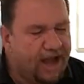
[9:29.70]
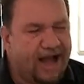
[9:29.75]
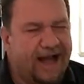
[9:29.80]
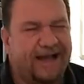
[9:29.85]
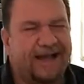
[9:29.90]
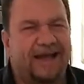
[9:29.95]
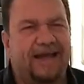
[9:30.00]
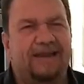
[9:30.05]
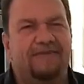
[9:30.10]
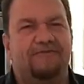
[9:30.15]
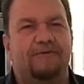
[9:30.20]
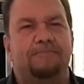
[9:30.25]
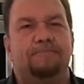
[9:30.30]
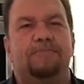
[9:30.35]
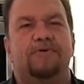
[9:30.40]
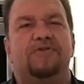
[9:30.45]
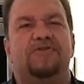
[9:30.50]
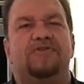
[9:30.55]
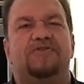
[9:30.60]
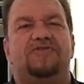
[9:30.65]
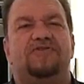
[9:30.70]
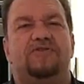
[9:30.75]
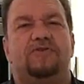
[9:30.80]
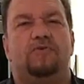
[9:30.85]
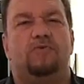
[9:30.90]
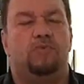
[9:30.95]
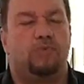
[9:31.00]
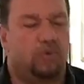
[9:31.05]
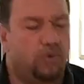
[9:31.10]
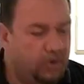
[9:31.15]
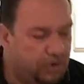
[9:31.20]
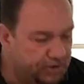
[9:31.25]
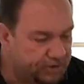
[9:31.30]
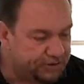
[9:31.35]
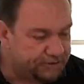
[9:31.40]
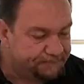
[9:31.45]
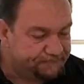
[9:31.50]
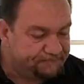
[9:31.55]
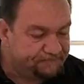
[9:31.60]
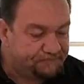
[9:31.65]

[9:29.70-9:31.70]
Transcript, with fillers: I can't even put this into words.